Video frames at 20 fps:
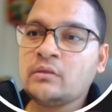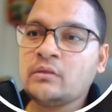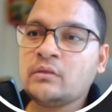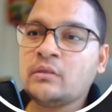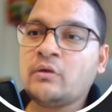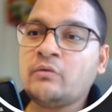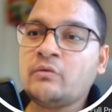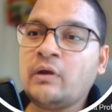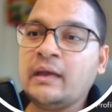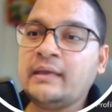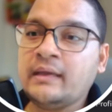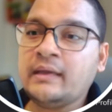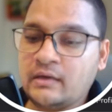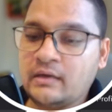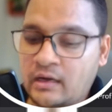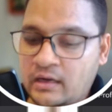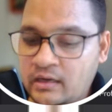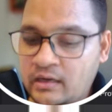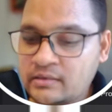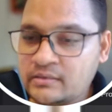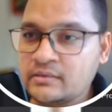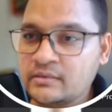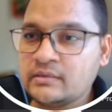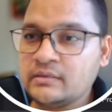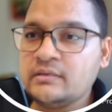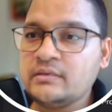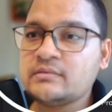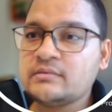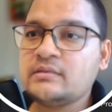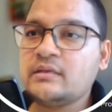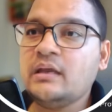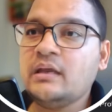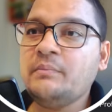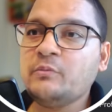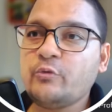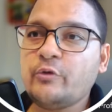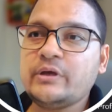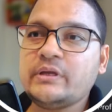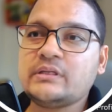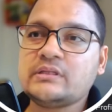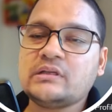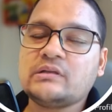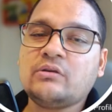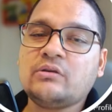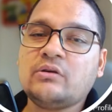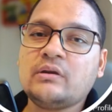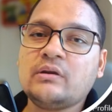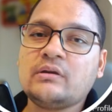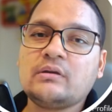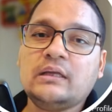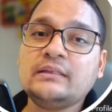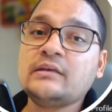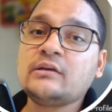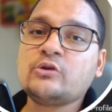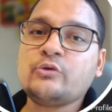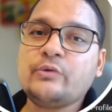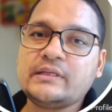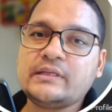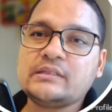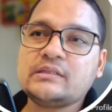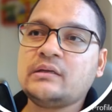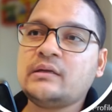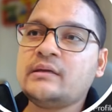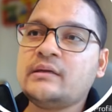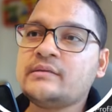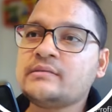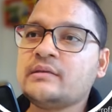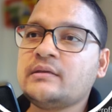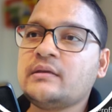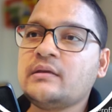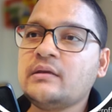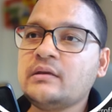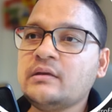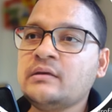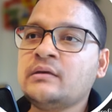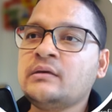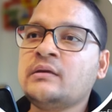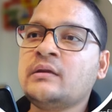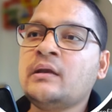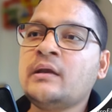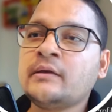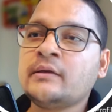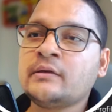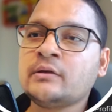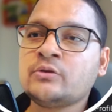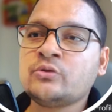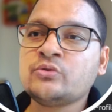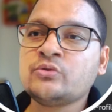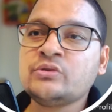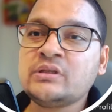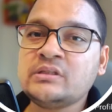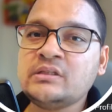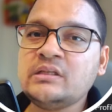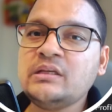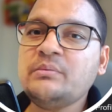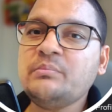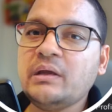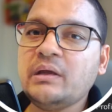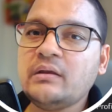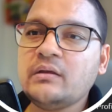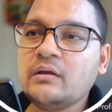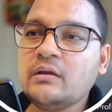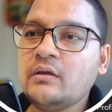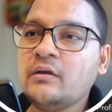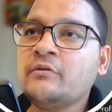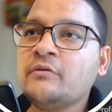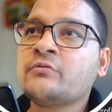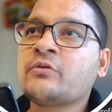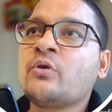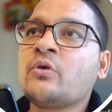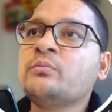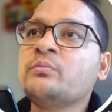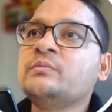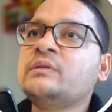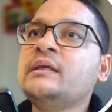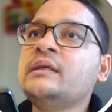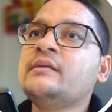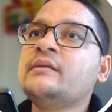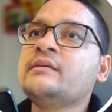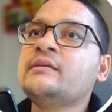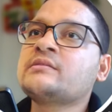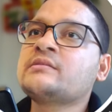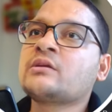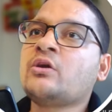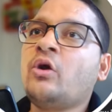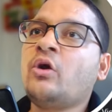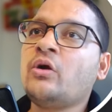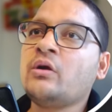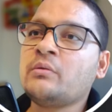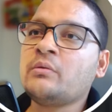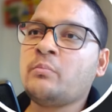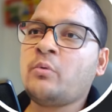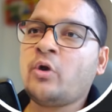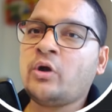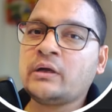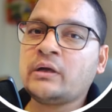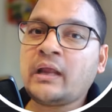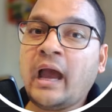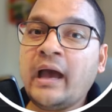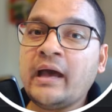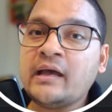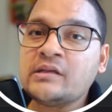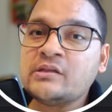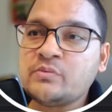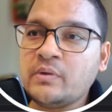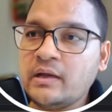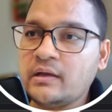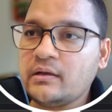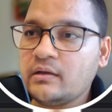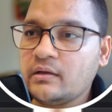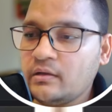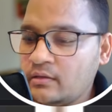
Now I can ask the same question or other question, let's say related to the Gmail from the Discord bot as well.